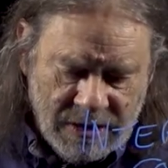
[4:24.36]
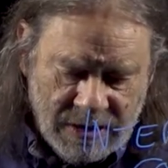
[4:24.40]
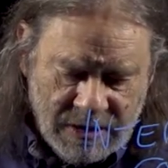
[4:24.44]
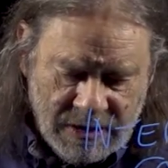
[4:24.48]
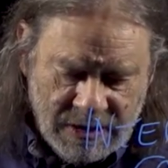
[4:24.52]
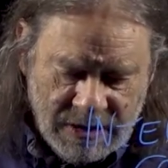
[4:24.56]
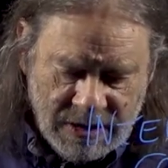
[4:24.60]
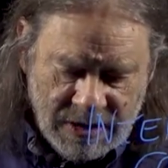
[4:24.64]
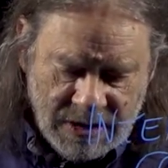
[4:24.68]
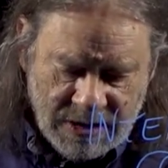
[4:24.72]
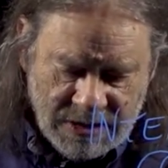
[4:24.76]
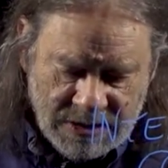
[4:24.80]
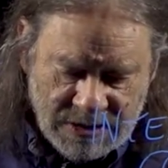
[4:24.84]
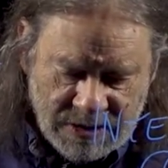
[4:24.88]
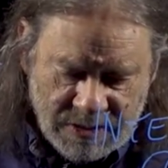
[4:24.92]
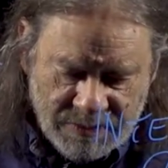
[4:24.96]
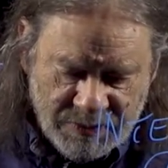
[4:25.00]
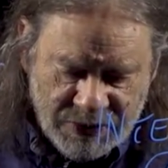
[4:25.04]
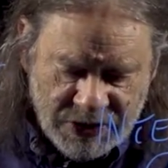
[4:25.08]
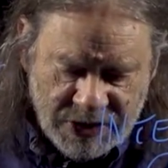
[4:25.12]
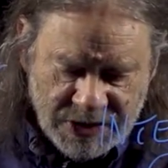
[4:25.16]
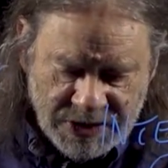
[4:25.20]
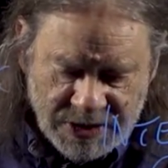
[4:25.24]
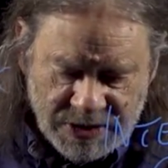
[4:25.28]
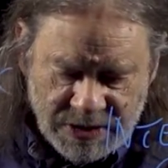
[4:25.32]
is the
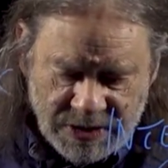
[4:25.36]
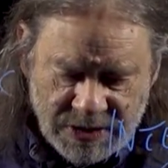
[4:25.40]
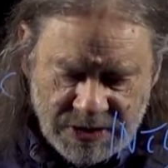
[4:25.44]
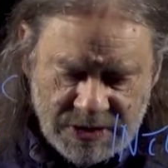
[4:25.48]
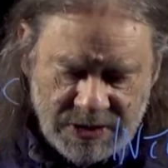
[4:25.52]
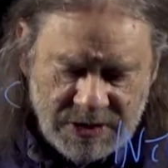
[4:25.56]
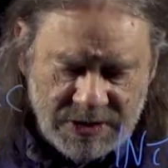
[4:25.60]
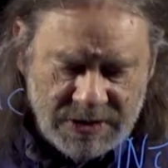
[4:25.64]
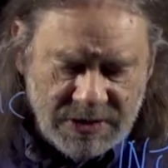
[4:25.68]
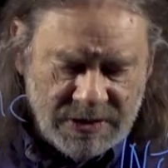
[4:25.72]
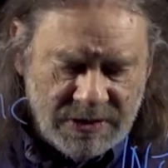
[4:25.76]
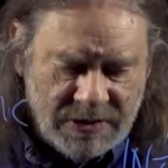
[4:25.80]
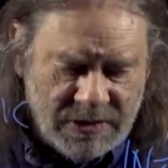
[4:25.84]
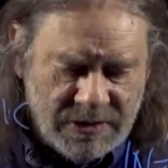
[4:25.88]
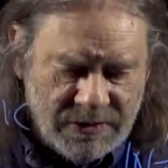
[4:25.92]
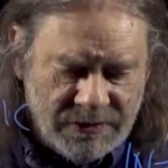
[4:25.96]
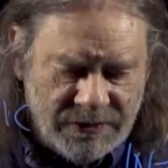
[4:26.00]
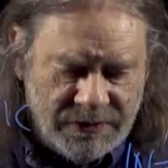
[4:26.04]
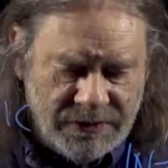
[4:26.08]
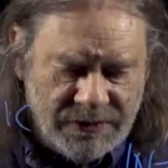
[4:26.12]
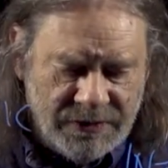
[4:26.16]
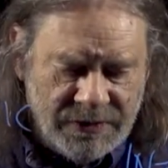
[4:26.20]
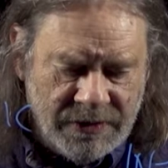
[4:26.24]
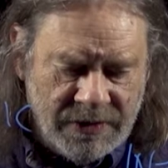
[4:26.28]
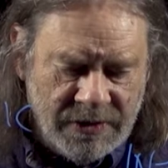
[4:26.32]
presence
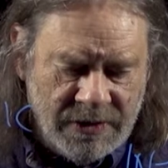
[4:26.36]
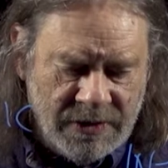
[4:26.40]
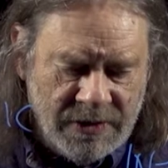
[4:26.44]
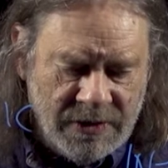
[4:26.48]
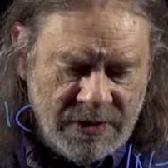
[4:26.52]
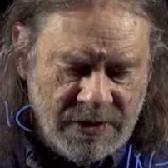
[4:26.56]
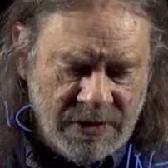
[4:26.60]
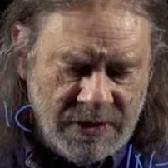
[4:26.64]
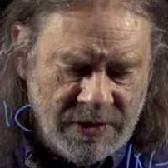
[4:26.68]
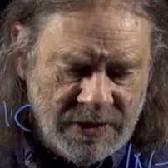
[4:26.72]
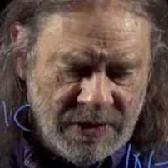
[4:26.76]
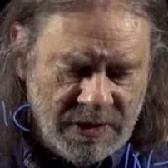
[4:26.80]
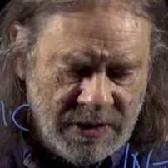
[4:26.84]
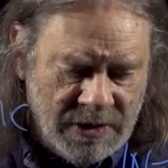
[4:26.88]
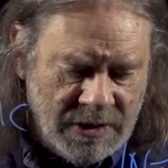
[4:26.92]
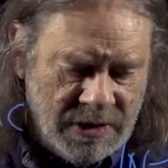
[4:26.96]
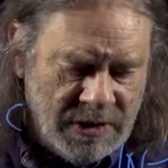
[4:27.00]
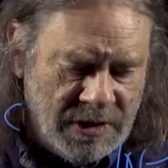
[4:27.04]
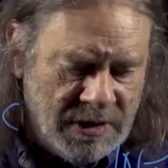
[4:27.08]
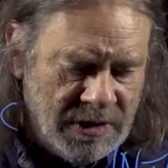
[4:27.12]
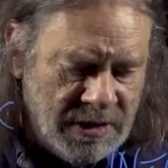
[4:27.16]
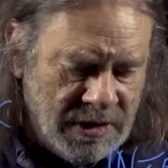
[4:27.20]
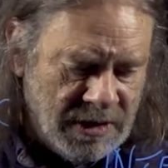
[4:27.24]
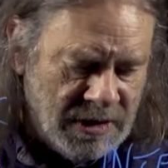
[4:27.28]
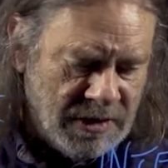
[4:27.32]
of
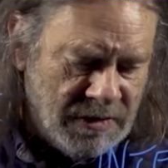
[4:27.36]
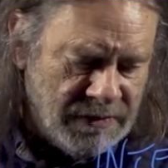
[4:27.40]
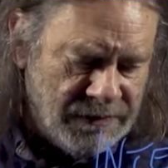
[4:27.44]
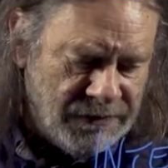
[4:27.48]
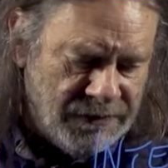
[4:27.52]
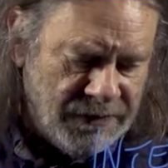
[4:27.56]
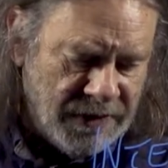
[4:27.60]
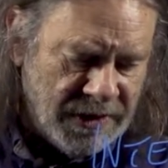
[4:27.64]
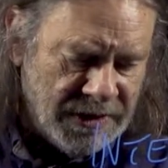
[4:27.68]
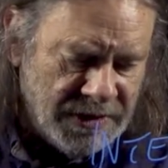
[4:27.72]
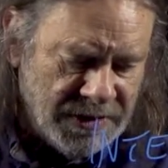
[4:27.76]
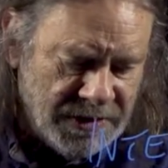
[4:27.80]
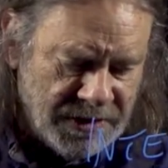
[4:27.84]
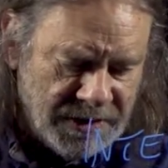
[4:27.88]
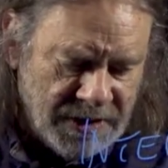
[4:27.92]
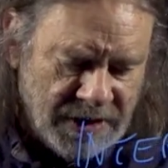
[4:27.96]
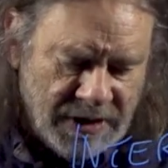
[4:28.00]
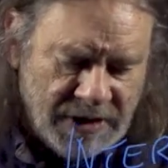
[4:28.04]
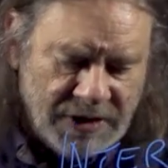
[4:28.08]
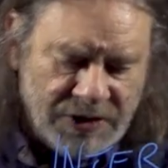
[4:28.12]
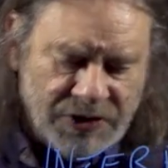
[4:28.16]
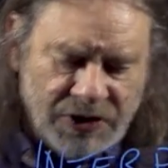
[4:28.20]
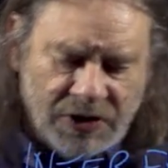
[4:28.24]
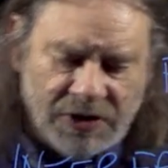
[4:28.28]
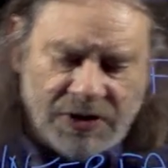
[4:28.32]
our friends, the
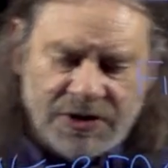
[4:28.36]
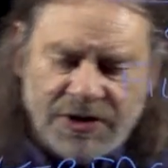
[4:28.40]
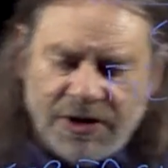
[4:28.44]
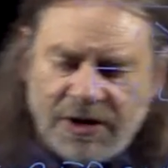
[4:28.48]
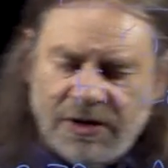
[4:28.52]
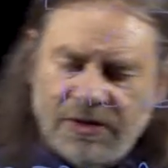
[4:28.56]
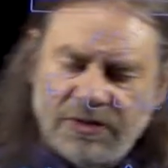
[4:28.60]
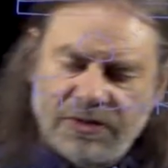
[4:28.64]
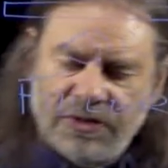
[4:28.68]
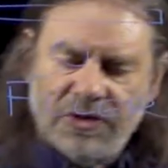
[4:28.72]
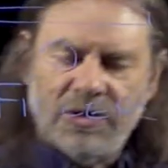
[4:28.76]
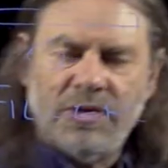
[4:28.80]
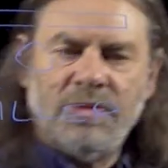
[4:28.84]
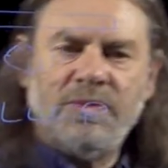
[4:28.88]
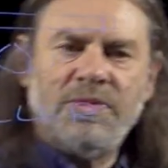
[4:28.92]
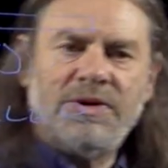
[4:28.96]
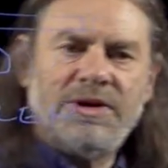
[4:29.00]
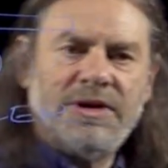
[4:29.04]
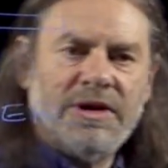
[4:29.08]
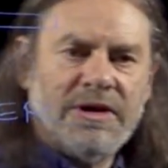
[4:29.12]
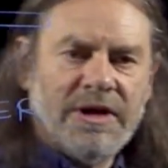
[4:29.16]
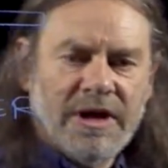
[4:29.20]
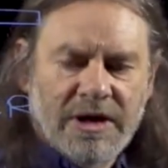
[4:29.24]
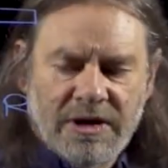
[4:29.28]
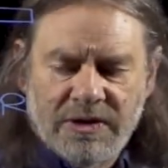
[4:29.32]
hydroxyl groups.
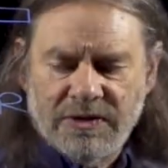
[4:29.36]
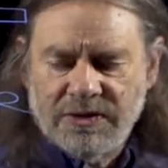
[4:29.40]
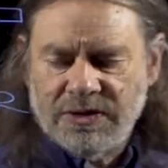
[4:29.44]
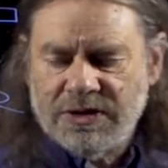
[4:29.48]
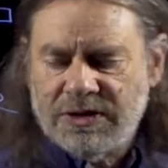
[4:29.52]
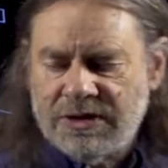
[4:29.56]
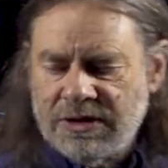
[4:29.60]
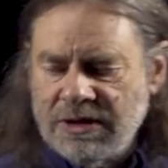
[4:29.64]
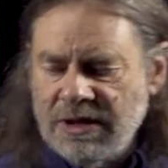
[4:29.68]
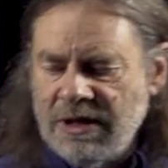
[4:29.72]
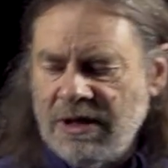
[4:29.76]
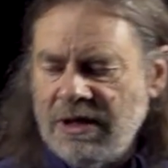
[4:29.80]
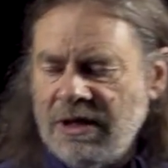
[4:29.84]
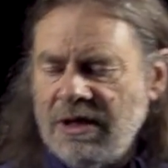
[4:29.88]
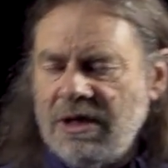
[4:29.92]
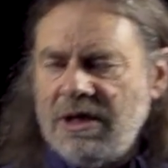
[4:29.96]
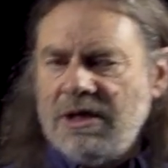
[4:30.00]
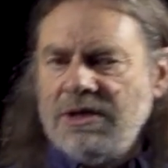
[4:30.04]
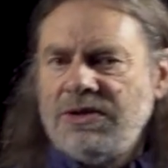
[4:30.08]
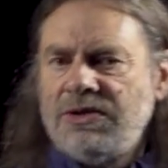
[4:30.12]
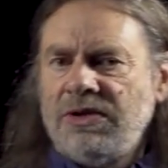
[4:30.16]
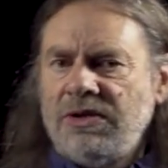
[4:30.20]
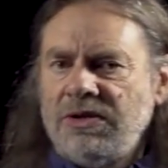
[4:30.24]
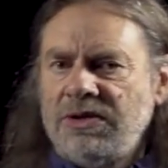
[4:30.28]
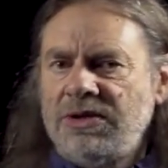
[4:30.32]
So those
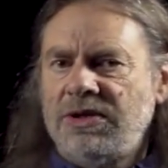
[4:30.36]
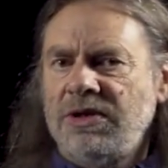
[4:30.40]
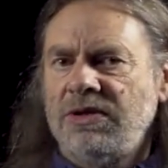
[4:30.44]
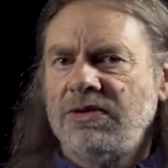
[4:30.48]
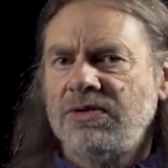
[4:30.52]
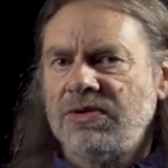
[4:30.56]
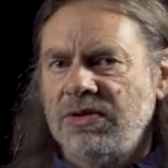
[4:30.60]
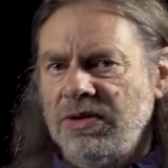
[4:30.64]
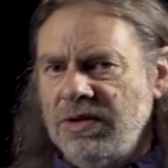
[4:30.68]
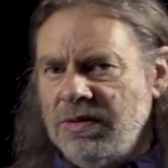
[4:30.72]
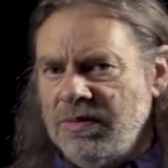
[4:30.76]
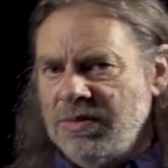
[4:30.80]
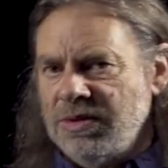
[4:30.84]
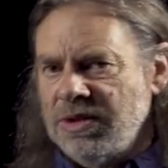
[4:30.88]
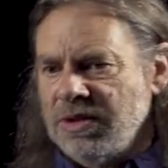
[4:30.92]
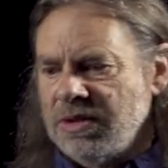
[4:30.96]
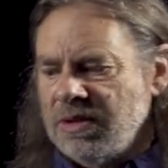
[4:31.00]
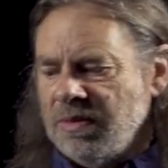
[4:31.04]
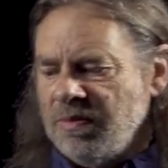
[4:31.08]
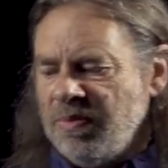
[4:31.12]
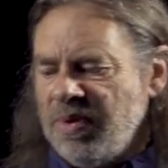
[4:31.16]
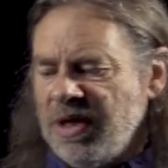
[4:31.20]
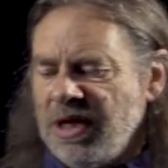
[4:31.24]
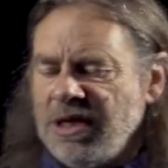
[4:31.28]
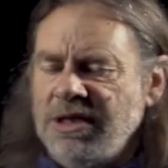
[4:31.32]
hydroxyl groups are
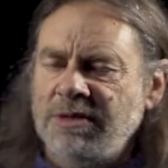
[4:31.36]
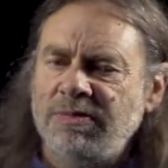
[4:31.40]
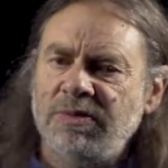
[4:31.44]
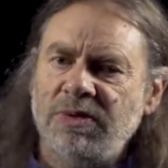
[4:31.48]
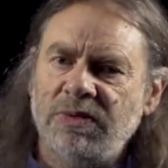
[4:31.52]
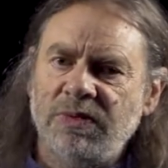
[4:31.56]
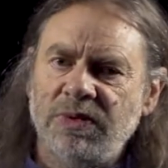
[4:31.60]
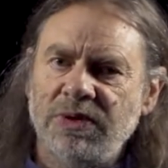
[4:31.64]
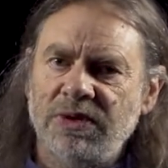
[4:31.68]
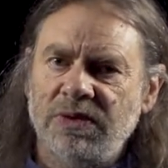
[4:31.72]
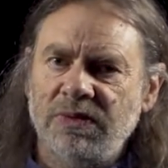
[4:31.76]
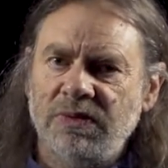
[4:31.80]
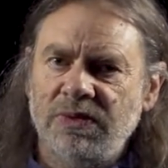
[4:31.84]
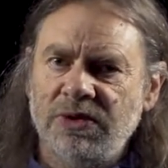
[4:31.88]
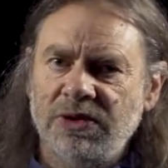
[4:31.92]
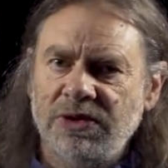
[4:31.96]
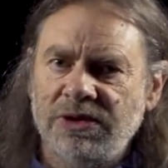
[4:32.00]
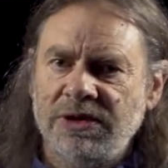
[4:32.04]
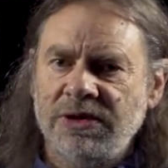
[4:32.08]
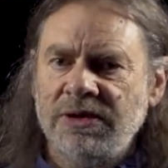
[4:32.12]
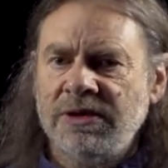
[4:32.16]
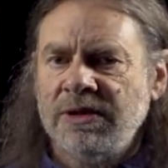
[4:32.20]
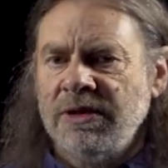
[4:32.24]
compatible with the wood.